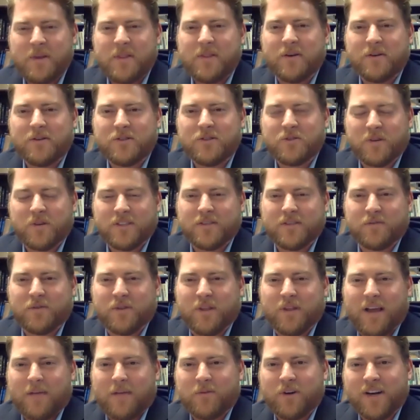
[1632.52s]
been those sorts of
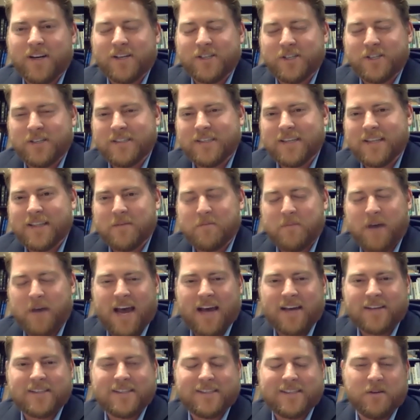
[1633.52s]
collaborations in the
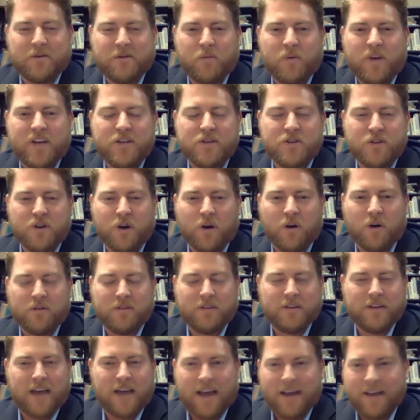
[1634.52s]
past that we
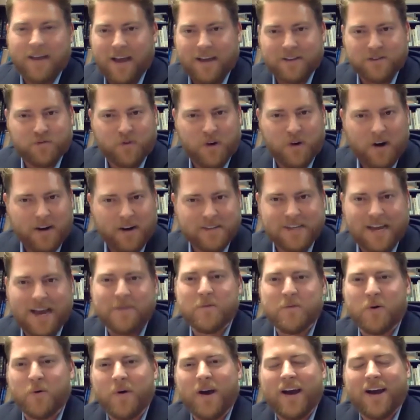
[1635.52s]
don't, as far as
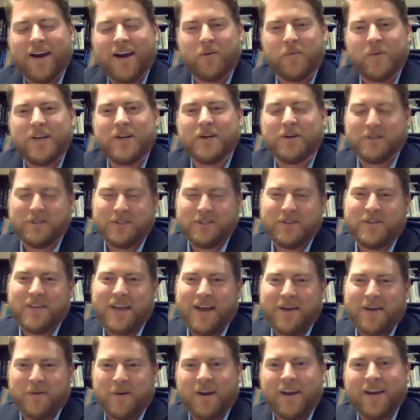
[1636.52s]
I'm aware, we don't do
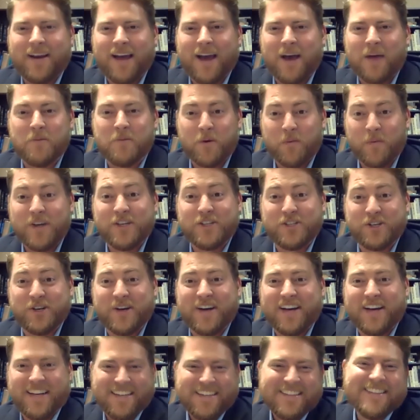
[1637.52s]
that right now, but we
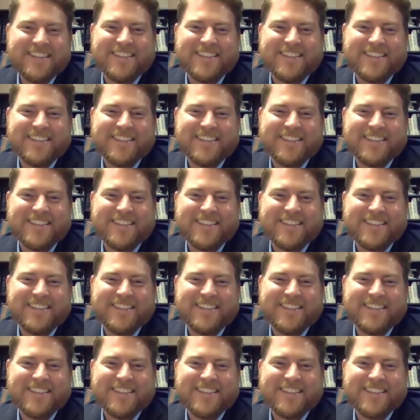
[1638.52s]
should.